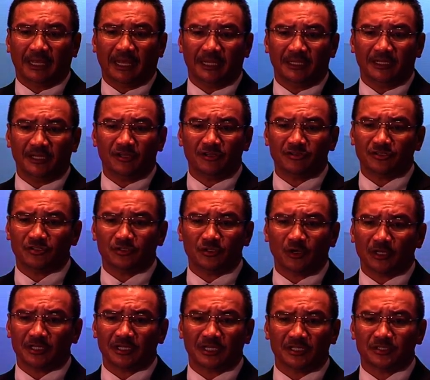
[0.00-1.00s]
And this is
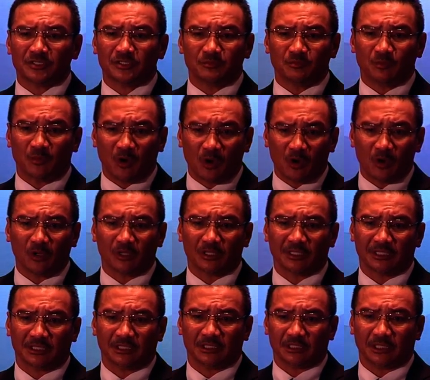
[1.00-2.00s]
not a
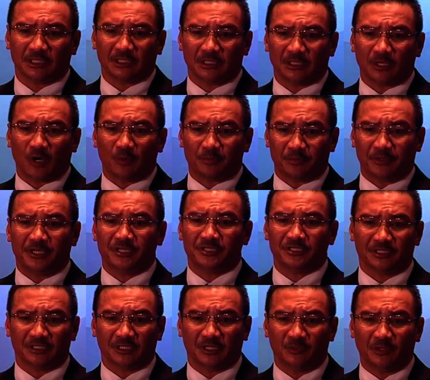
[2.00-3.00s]
small
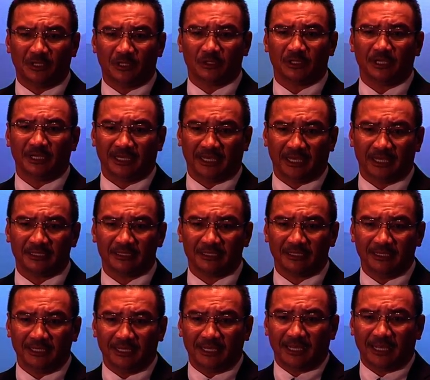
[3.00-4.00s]
operation that we're looking at.
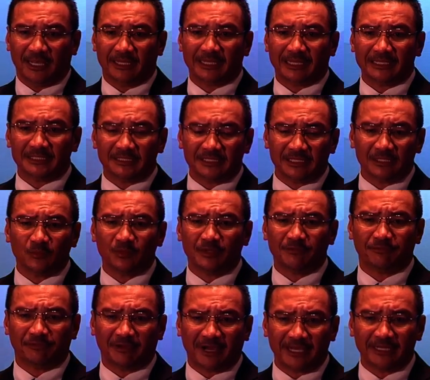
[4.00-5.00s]
And until we
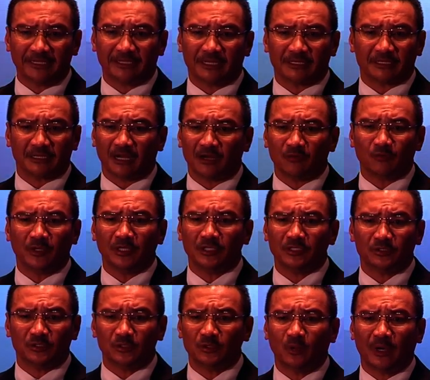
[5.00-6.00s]
find that craft,
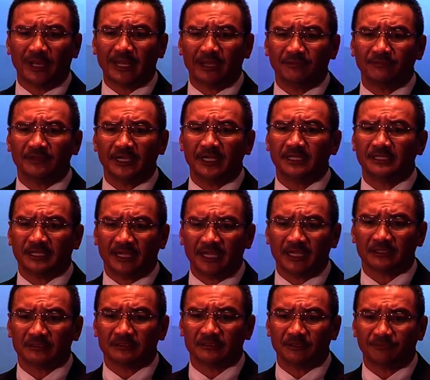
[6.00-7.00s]
we'll do whatever it
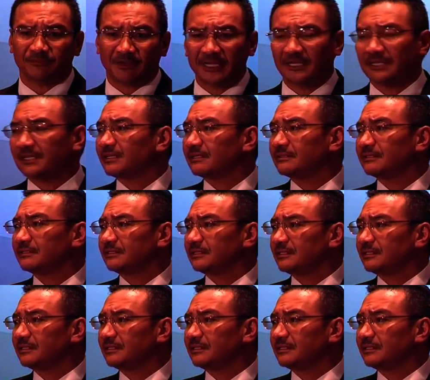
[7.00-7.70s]
takes to find it.